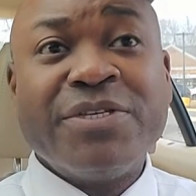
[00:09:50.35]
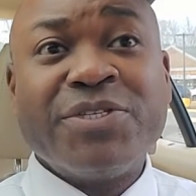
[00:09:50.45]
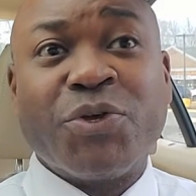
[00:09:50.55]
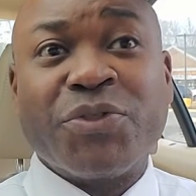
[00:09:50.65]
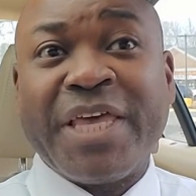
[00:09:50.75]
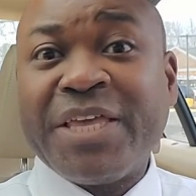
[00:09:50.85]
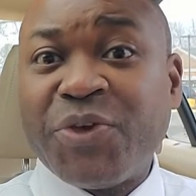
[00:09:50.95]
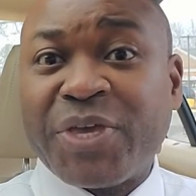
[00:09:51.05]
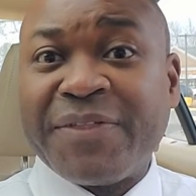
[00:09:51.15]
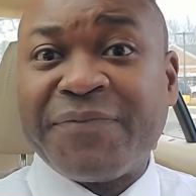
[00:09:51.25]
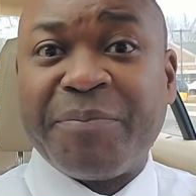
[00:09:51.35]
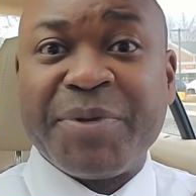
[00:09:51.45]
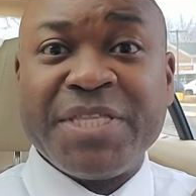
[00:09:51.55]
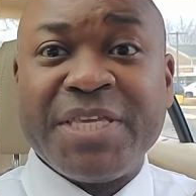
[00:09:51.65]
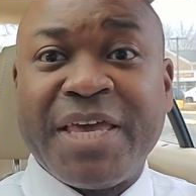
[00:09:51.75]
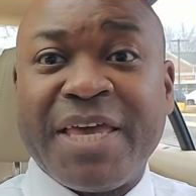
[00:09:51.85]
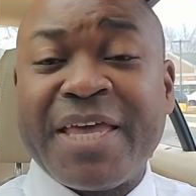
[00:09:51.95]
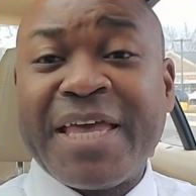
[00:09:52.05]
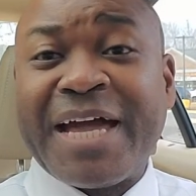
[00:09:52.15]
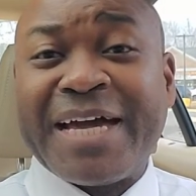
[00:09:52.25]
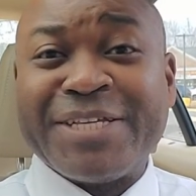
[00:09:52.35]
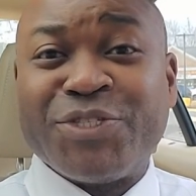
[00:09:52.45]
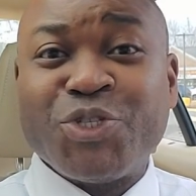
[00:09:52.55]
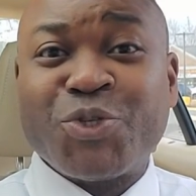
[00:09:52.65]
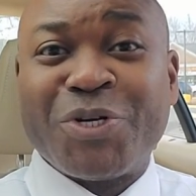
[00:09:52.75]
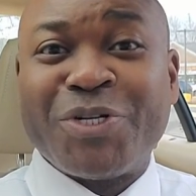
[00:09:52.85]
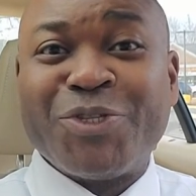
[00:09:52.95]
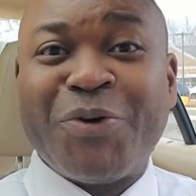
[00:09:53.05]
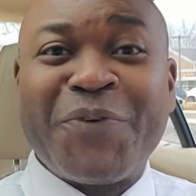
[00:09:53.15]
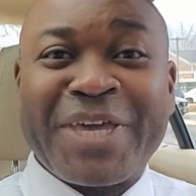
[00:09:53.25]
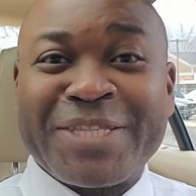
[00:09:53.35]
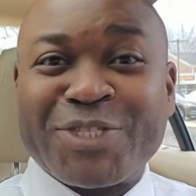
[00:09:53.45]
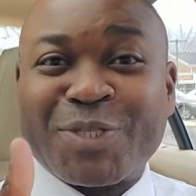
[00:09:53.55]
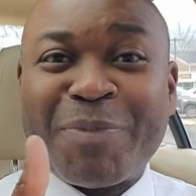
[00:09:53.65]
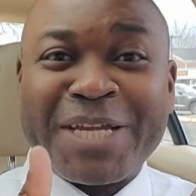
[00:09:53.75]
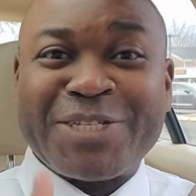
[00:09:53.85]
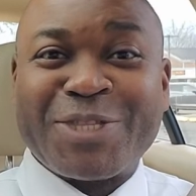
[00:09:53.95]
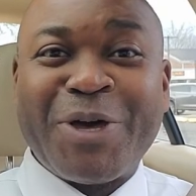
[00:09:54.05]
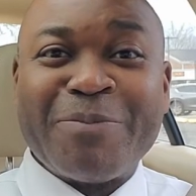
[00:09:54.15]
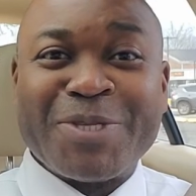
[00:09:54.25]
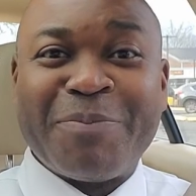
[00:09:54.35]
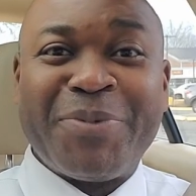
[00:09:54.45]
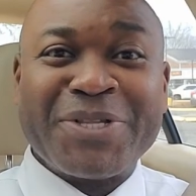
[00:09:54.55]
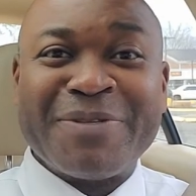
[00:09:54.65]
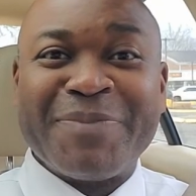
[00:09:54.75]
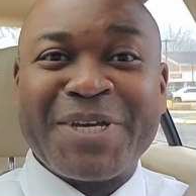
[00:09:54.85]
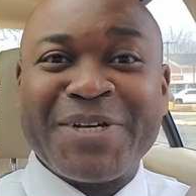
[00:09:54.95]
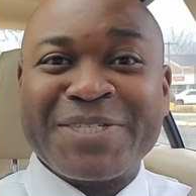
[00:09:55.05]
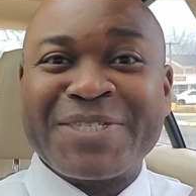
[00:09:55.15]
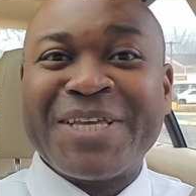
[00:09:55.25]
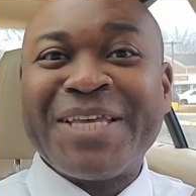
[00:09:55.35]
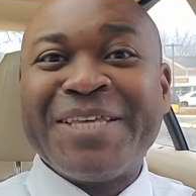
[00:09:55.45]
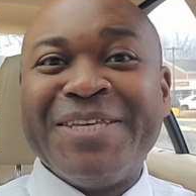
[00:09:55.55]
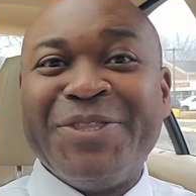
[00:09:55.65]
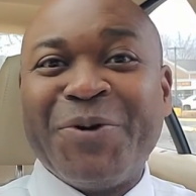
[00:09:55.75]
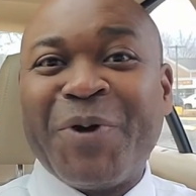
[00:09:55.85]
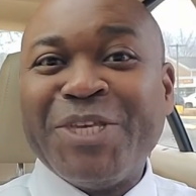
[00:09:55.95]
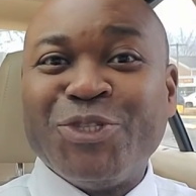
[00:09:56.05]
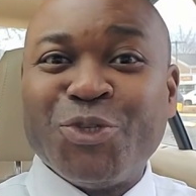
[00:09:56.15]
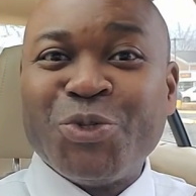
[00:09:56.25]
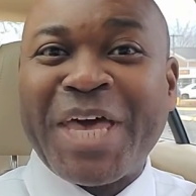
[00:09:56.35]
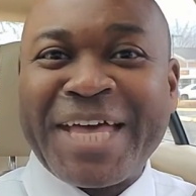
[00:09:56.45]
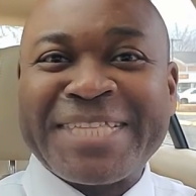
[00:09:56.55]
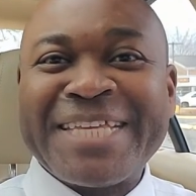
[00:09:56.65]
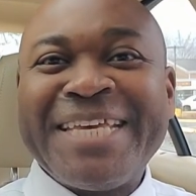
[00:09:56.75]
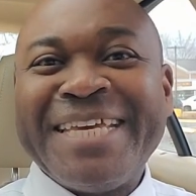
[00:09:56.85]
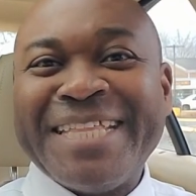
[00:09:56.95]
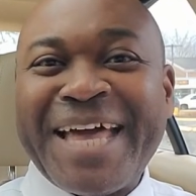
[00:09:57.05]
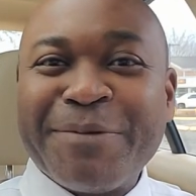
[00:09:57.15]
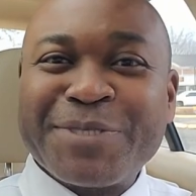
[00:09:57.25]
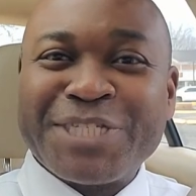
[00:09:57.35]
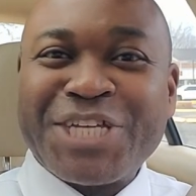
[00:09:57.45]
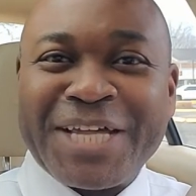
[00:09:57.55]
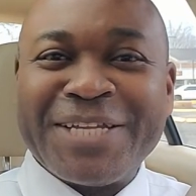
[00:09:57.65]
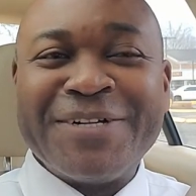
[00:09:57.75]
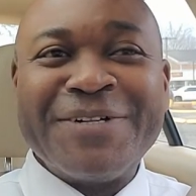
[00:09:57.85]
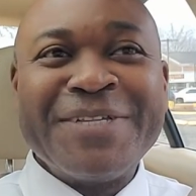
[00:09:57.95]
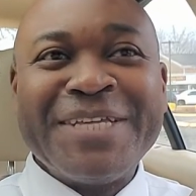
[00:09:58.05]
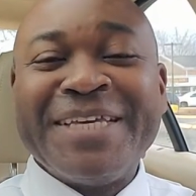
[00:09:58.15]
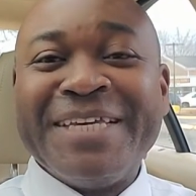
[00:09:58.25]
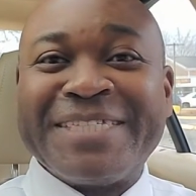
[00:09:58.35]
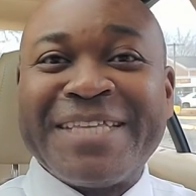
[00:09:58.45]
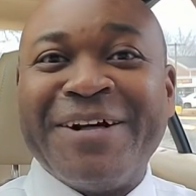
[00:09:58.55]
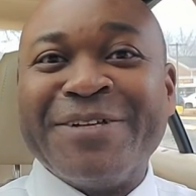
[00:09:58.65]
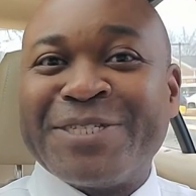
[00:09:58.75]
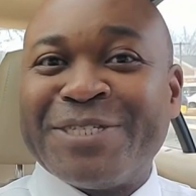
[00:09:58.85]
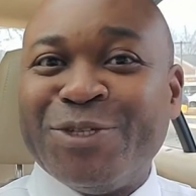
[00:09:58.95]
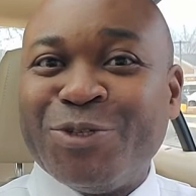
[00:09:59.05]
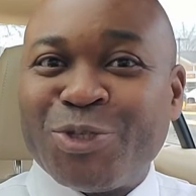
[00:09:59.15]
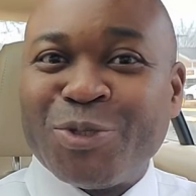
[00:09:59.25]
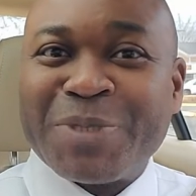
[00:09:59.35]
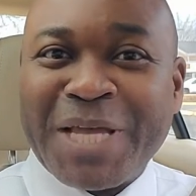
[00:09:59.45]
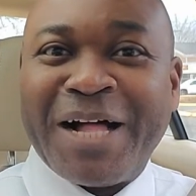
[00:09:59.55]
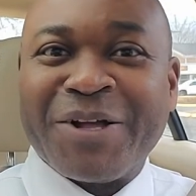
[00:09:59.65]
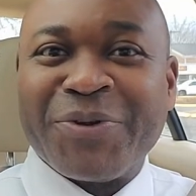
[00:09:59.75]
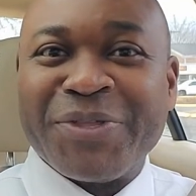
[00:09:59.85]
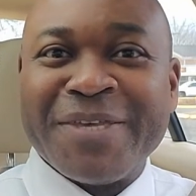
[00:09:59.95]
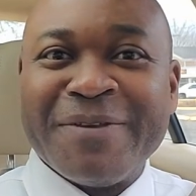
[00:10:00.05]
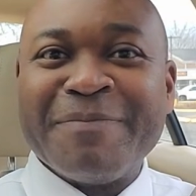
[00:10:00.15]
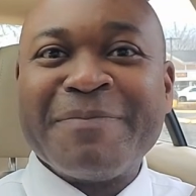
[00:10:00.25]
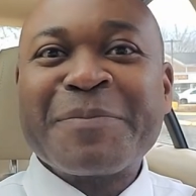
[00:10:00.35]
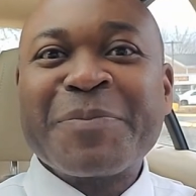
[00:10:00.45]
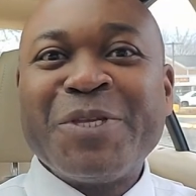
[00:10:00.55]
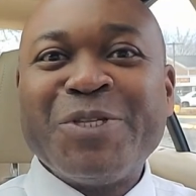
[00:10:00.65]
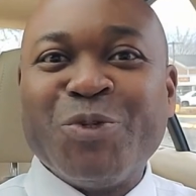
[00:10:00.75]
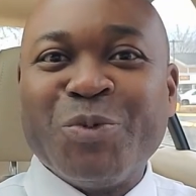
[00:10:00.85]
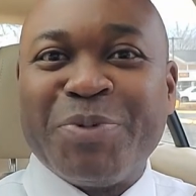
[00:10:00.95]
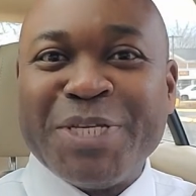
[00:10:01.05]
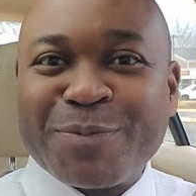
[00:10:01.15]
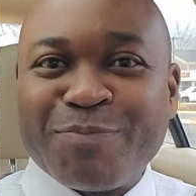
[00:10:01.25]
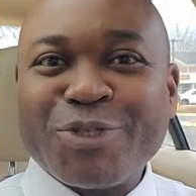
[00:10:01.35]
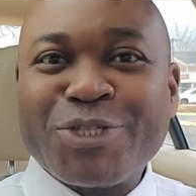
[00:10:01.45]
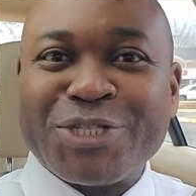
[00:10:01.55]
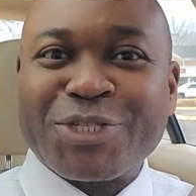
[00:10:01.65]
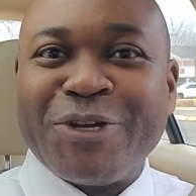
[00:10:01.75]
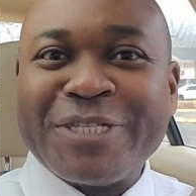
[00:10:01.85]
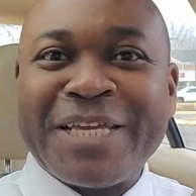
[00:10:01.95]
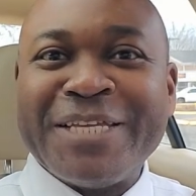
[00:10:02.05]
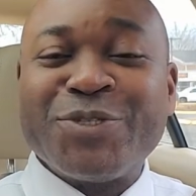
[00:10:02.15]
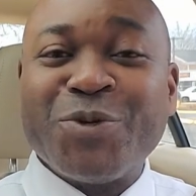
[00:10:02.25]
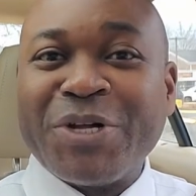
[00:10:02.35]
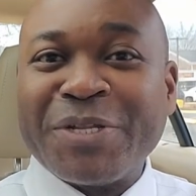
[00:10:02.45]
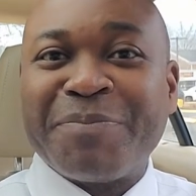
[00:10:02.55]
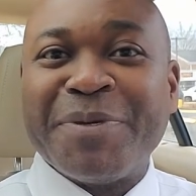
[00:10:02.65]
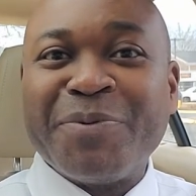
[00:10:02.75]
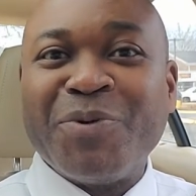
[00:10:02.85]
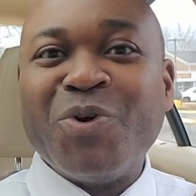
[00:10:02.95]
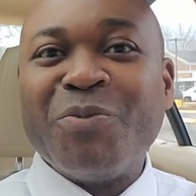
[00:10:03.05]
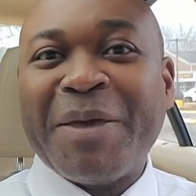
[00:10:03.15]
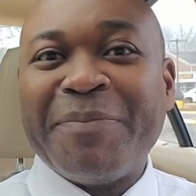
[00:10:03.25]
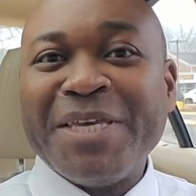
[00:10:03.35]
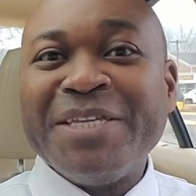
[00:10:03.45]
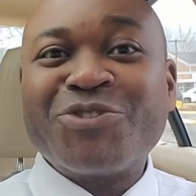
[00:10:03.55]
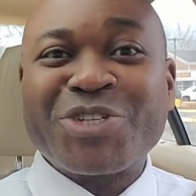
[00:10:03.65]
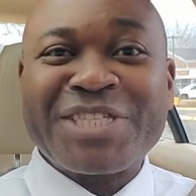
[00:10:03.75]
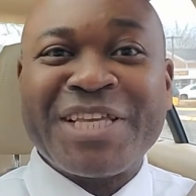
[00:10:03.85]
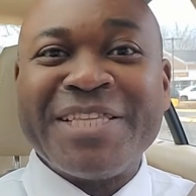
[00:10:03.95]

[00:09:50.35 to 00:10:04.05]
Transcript: So thank you again for being here, and as usual, don't forget to smash the thumbs up button, because, you know, when you do that, it helps the channel, it tells YouTube's algorithm to please push this content to other people who might be interested